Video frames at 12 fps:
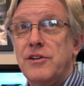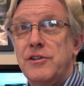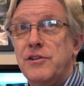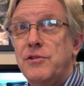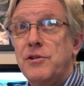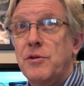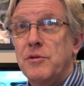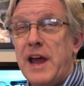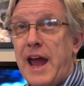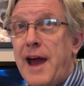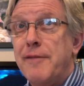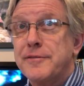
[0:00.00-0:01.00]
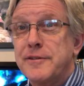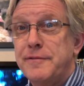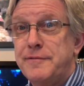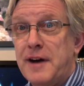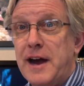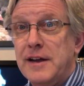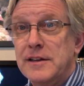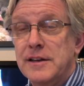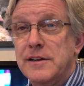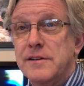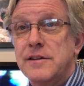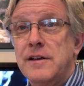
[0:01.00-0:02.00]
You don't have to file
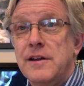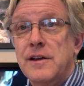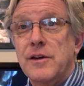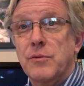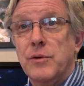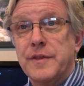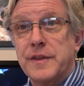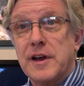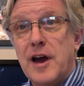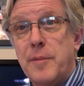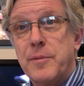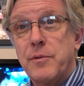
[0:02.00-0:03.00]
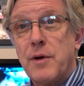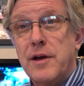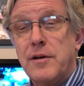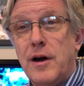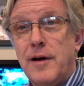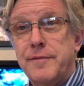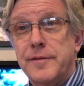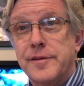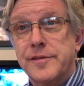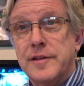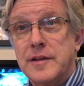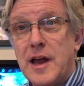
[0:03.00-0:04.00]
it with the Copyright
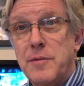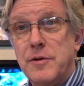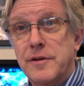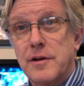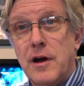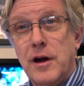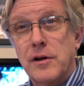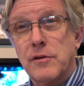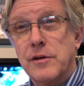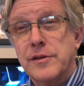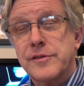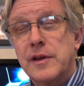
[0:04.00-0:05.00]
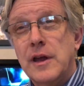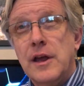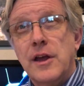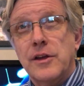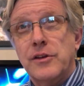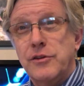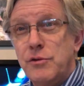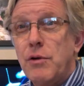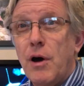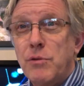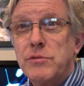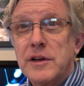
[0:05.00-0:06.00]
Office, the Library of Congress. You
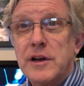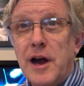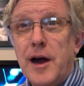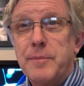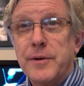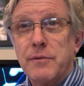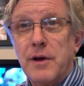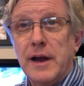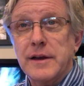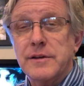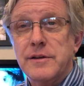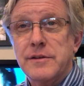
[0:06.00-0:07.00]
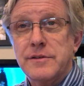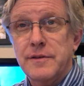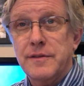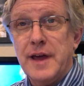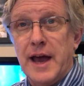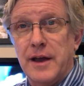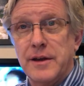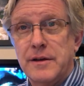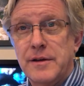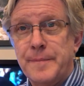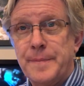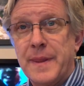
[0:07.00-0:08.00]
own the copyright to that.
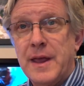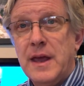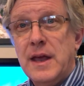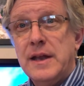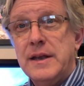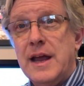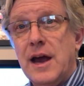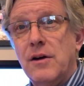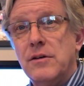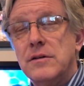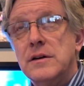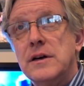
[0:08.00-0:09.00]
Now,